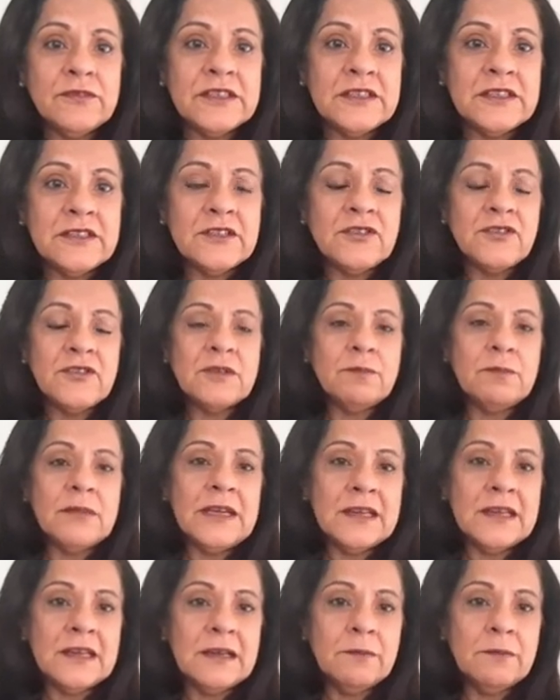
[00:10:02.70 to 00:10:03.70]
decision
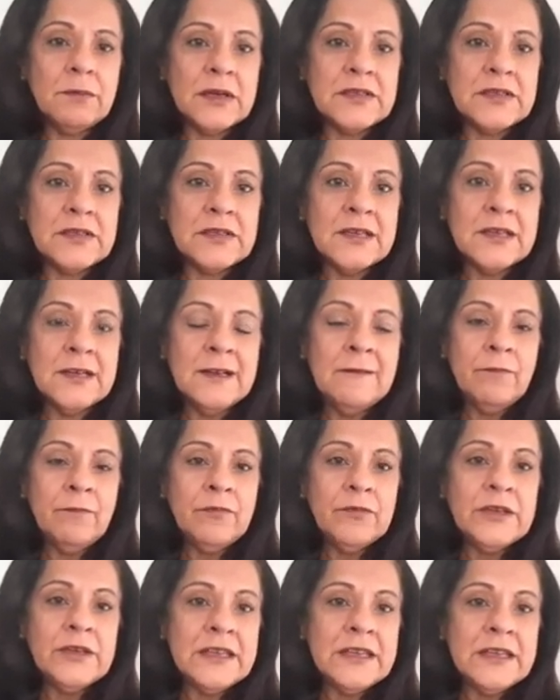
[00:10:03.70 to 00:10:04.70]
making, but
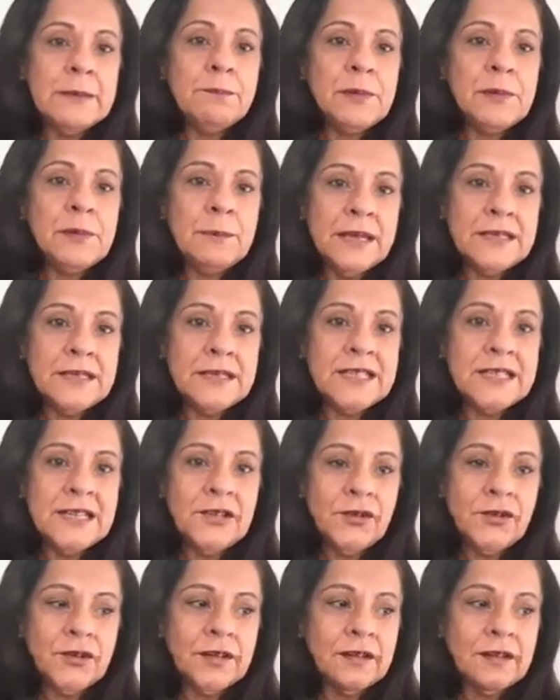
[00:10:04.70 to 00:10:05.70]
with
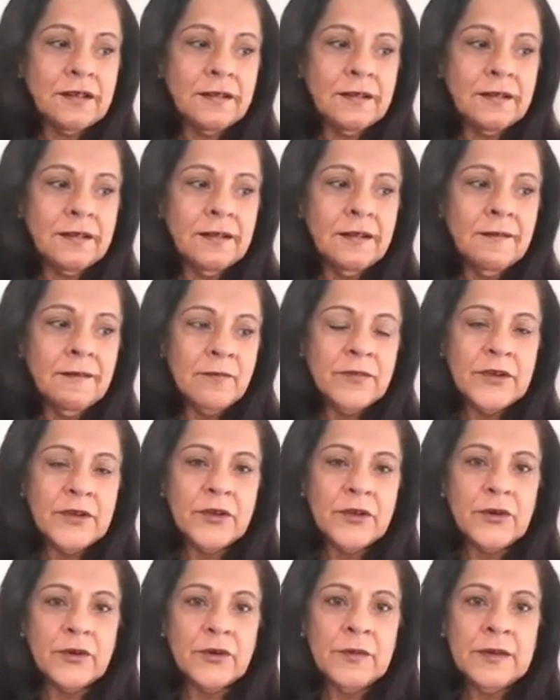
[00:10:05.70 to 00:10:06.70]
implementation,
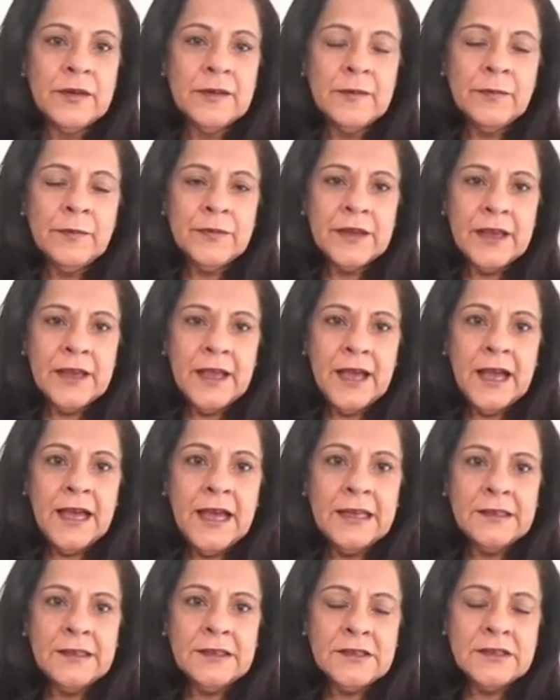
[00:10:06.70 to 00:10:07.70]
you know.
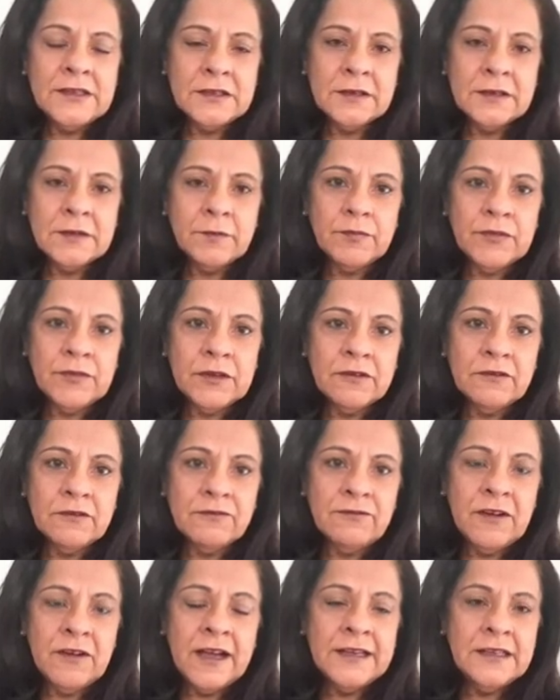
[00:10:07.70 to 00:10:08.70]
And
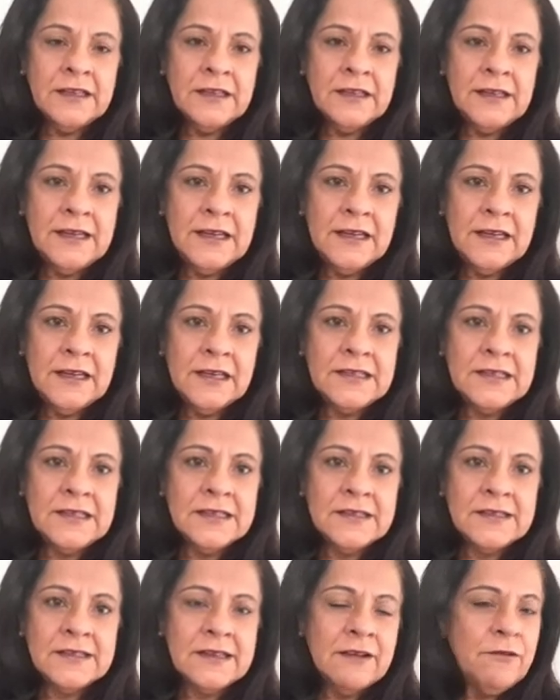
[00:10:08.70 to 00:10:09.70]
finally, it
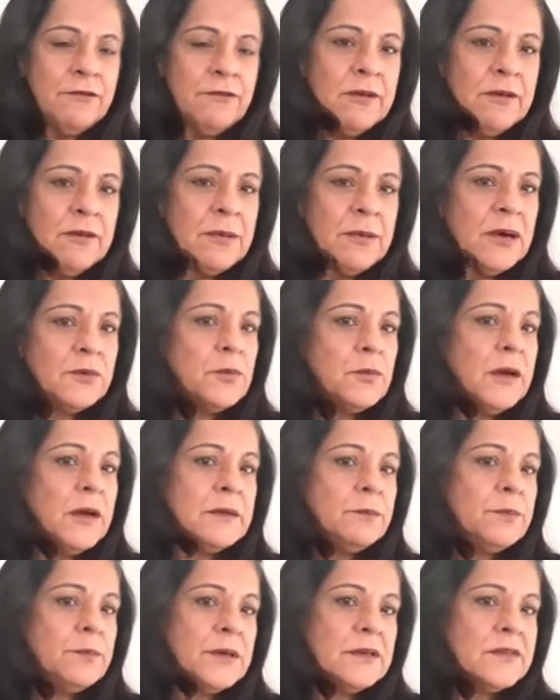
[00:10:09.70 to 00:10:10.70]
is never about
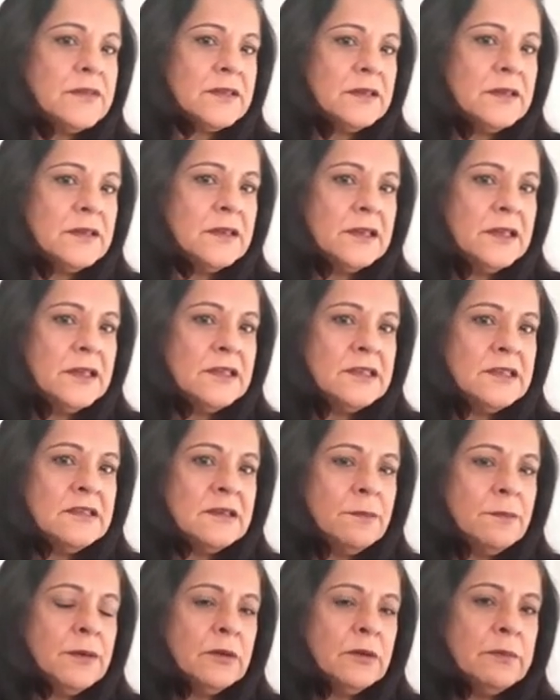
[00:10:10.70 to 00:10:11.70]
one person, it is
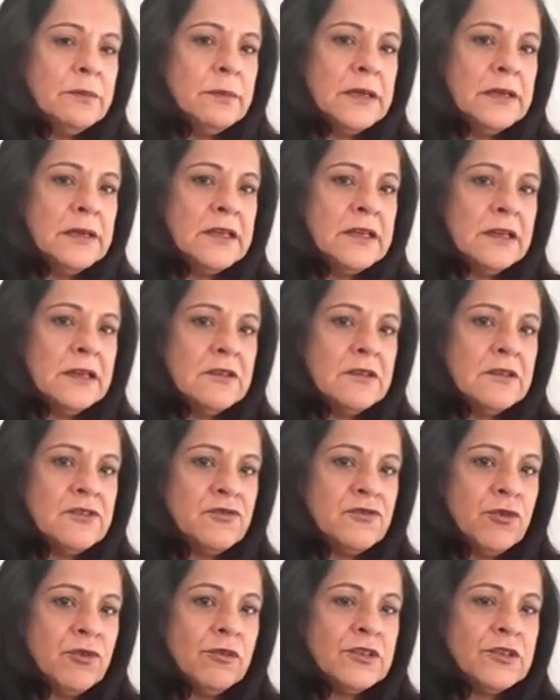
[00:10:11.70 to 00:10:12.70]
about building a
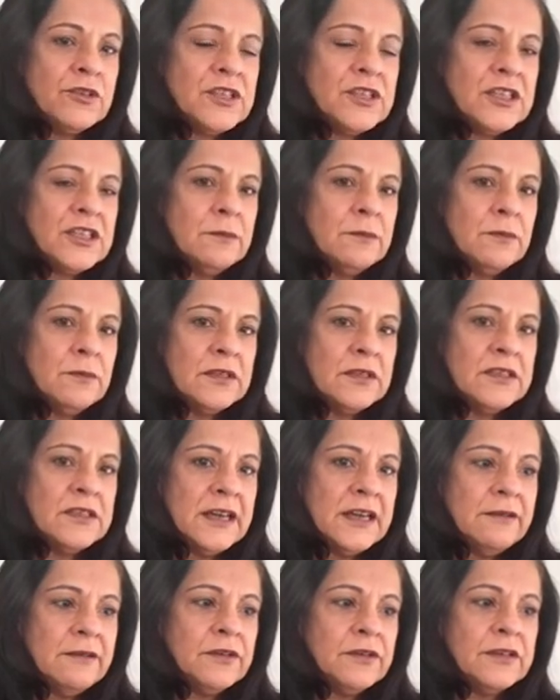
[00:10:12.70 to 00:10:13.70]
strong team, a
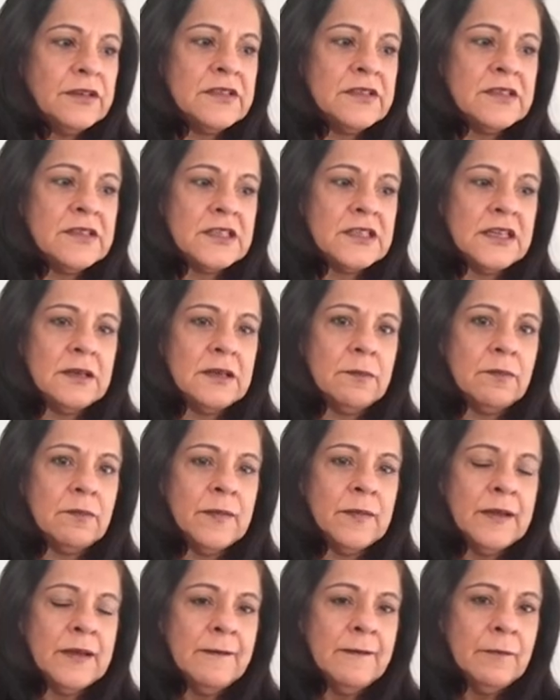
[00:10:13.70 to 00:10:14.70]
diverse
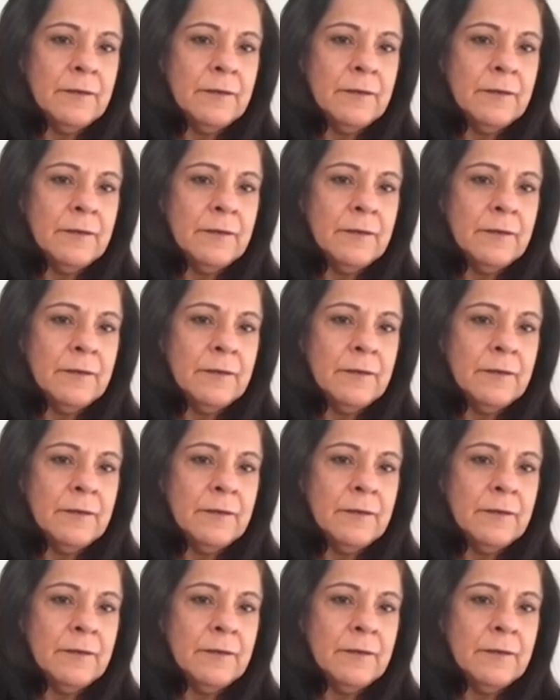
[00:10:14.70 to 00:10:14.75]
team,